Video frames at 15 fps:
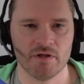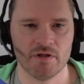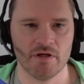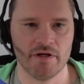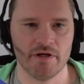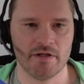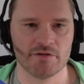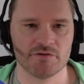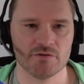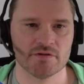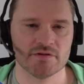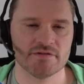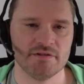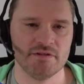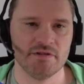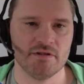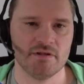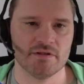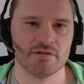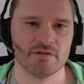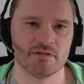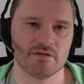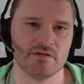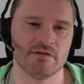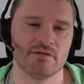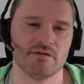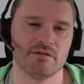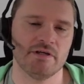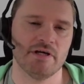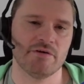And as you can see, it
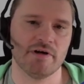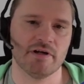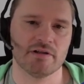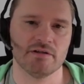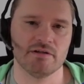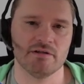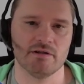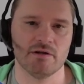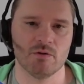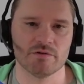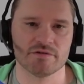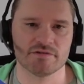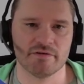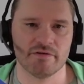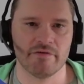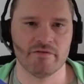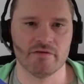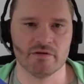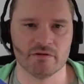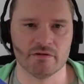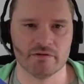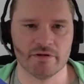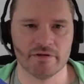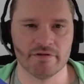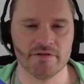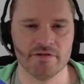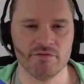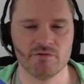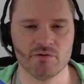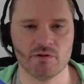directly loads the
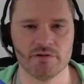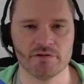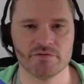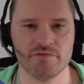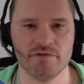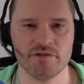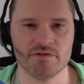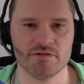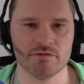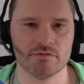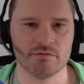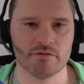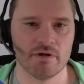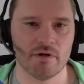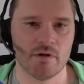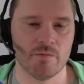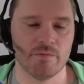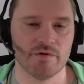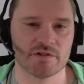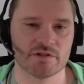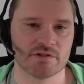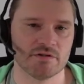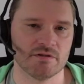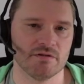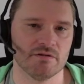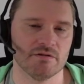default video, which